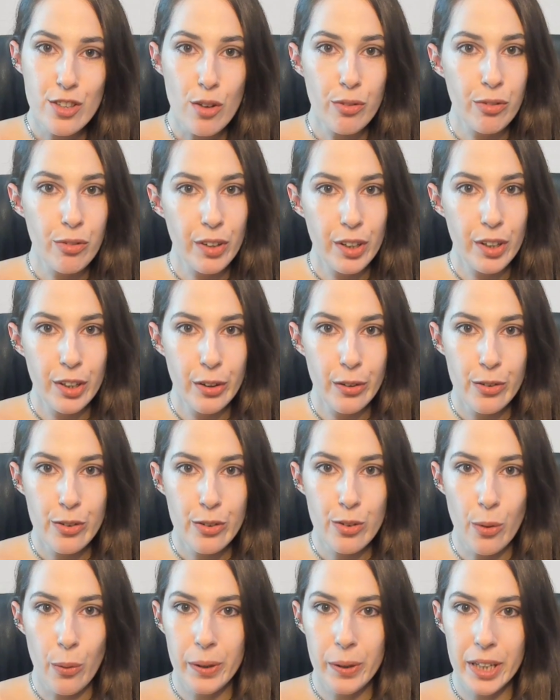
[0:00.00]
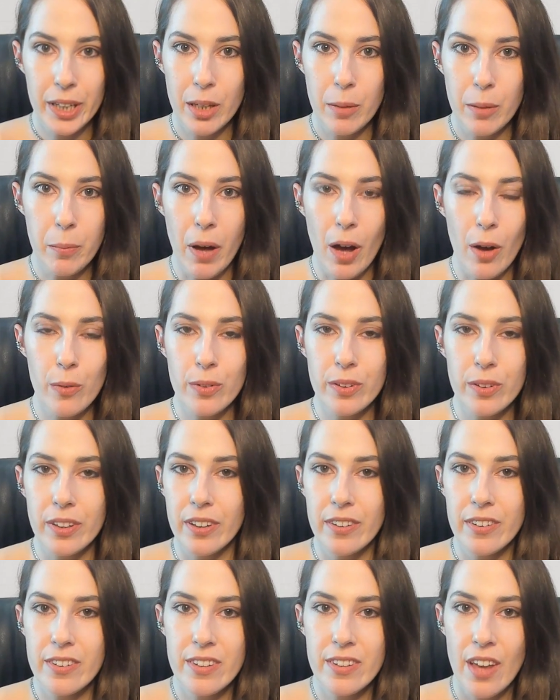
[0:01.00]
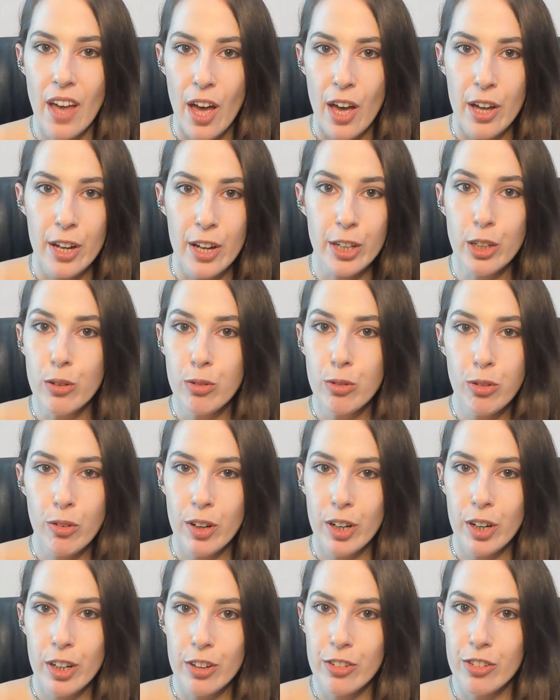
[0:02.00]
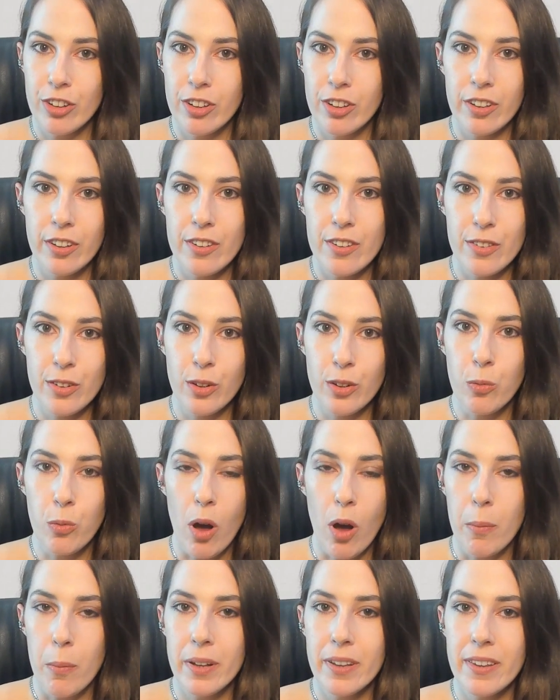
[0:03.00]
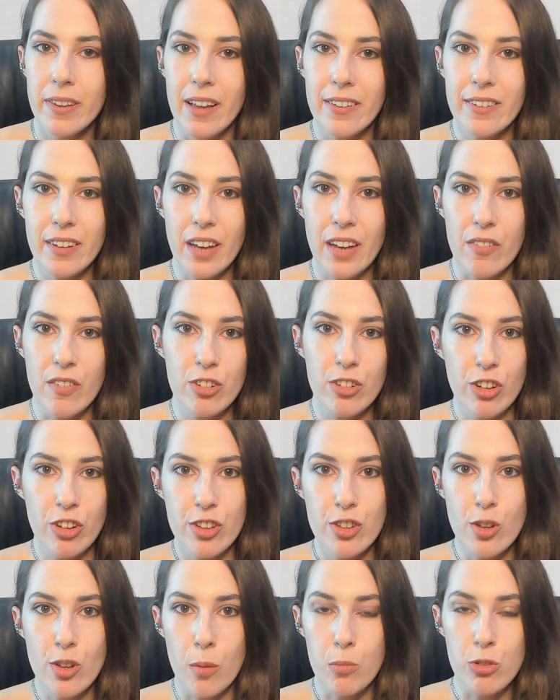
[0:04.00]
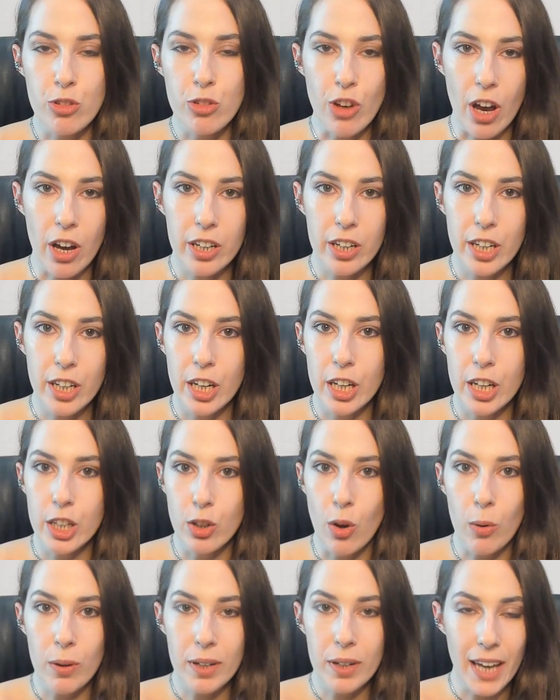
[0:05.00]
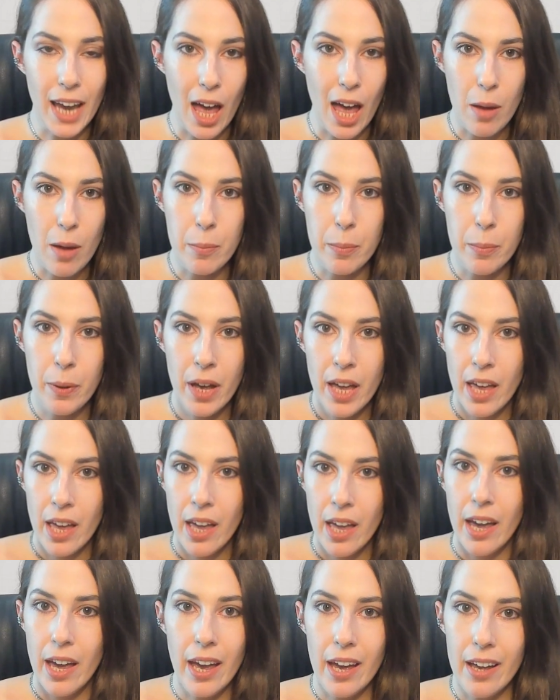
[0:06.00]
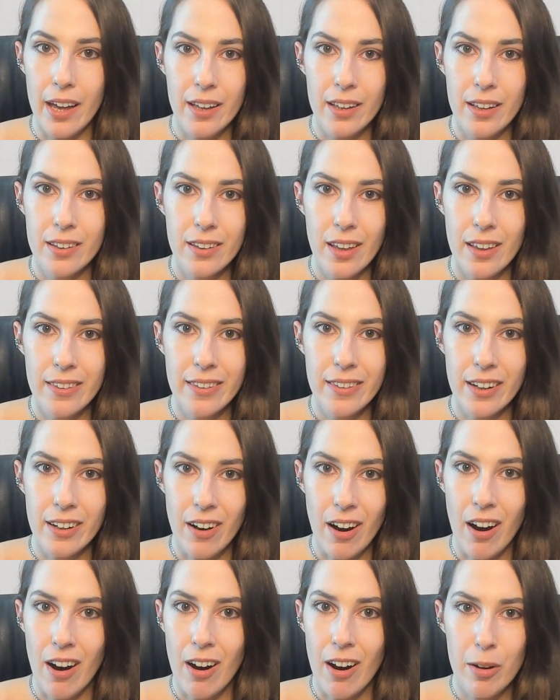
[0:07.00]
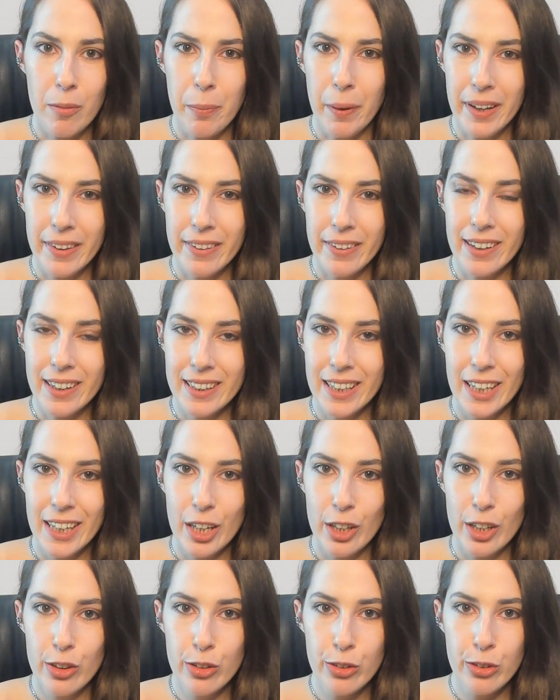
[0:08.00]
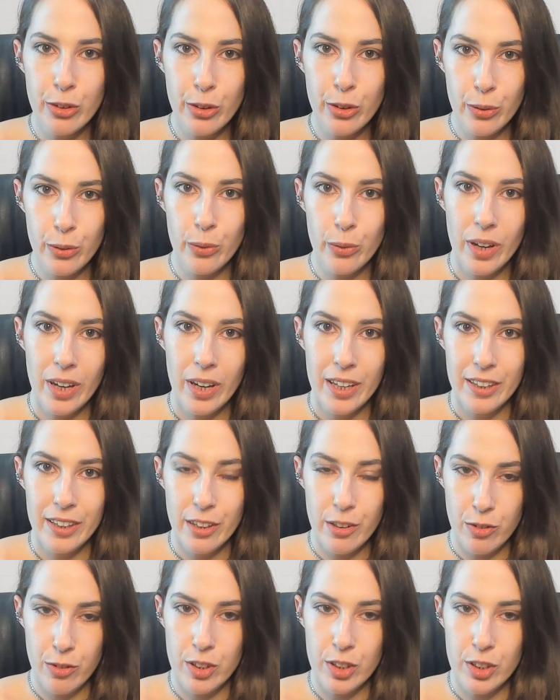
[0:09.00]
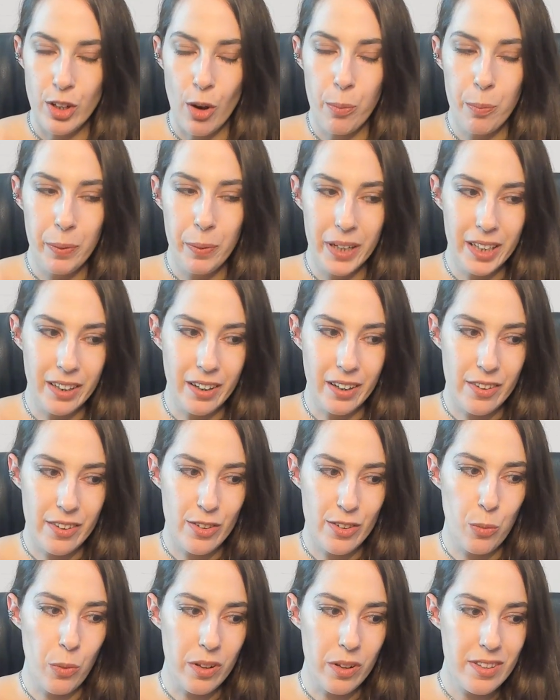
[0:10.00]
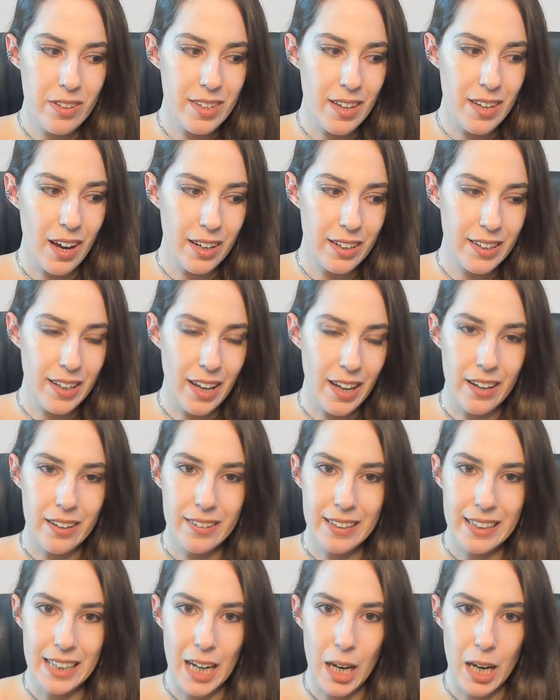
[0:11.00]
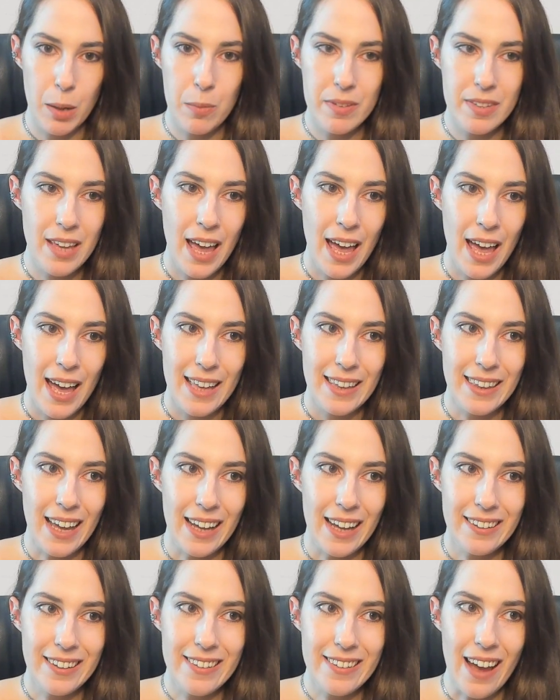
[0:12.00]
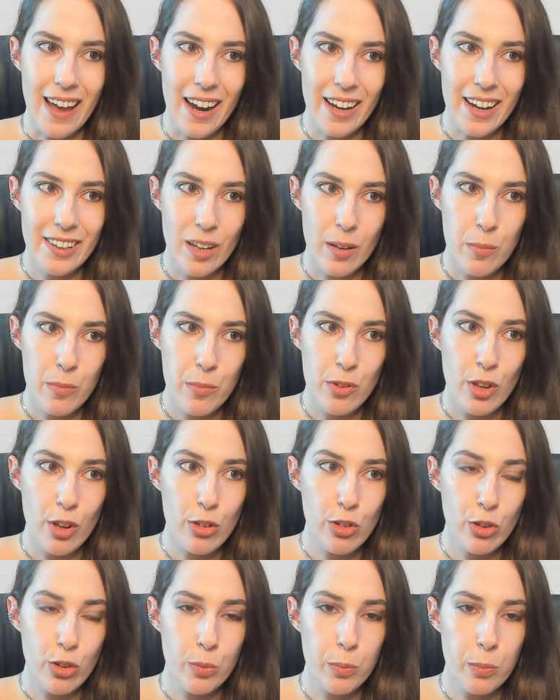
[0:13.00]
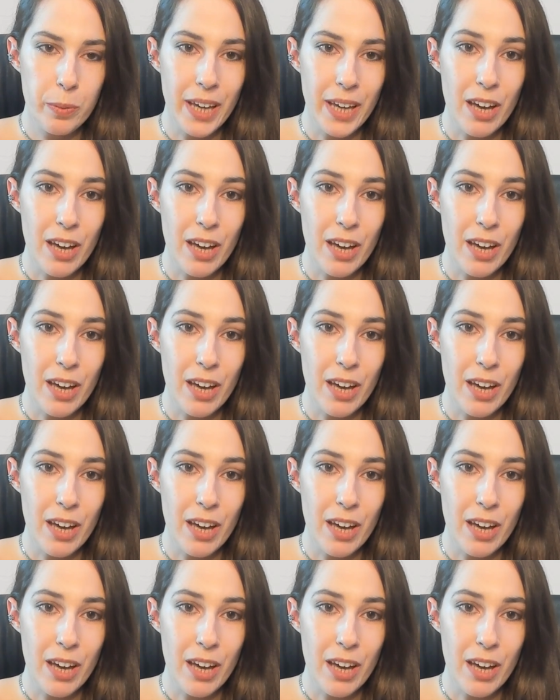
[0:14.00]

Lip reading: of videos talking about this new fridge and this new robot that scavenges some junk in your camp. And there are basically two different opinions. One side that claims that these items should be